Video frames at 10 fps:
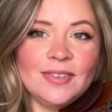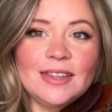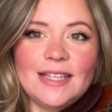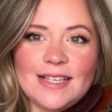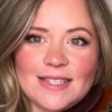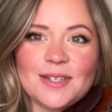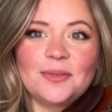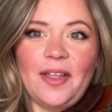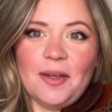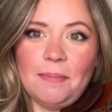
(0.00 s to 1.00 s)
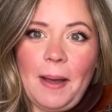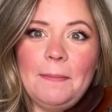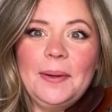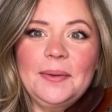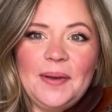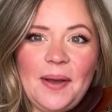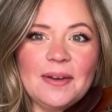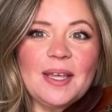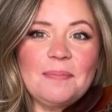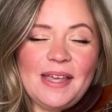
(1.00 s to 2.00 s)
This rhythm,
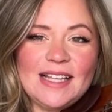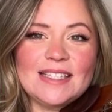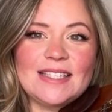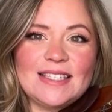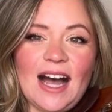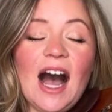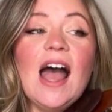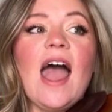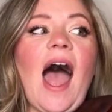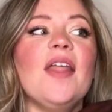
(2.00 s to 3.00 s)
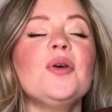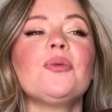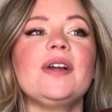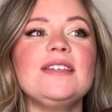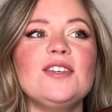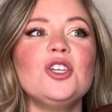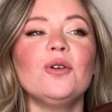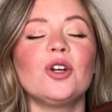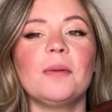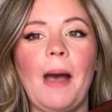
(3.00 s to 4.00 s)
pepperoni pizza. And the reason you
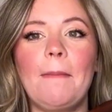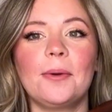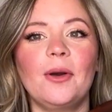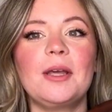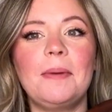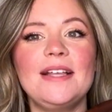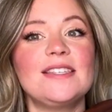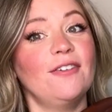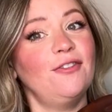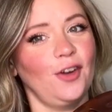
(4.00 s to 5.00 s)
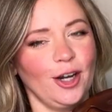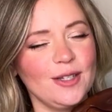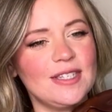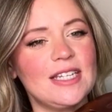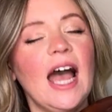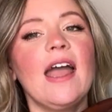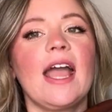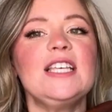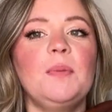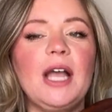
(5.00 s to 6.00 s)
learn pepperoni pizza first
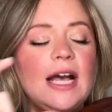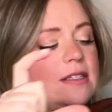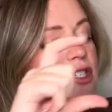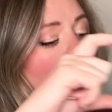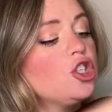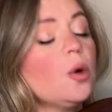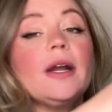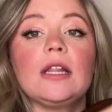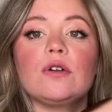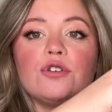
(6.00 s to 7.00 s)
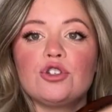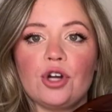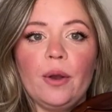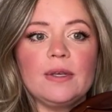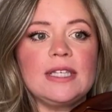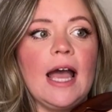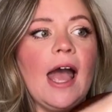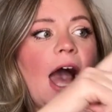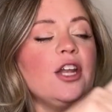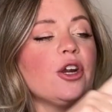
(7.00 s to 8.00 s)
is because it's short little strokes
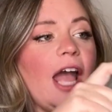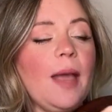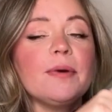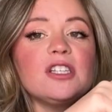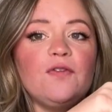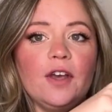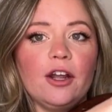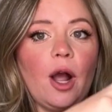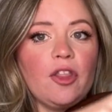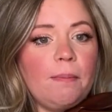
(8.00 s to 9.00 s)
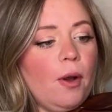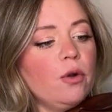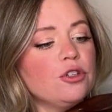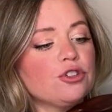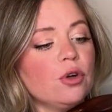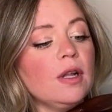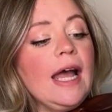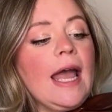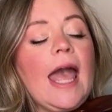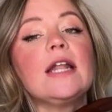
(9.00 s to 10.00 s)
and you're able to figure out the bow control
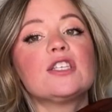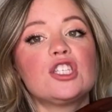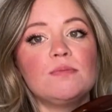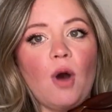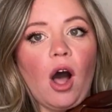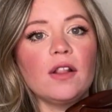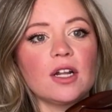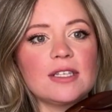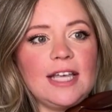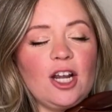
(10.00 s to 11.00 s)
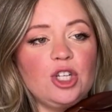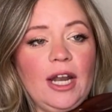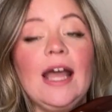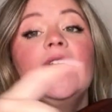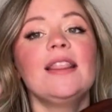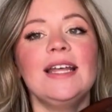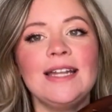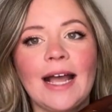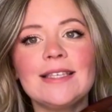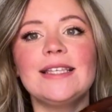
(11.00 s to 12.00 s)
in a small little section. The
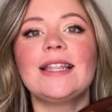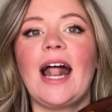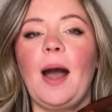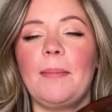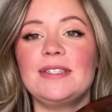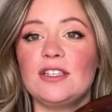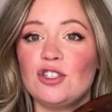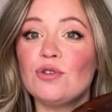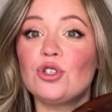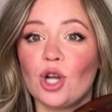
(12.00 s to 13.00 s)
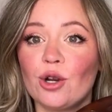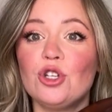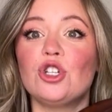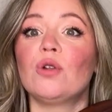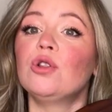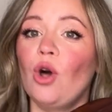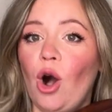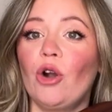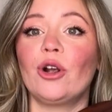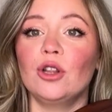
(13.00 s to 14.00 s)
next thing that happens is you start to do
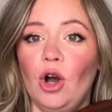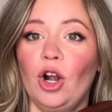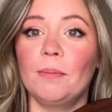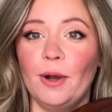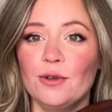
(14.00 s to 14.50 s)
longer and longer bow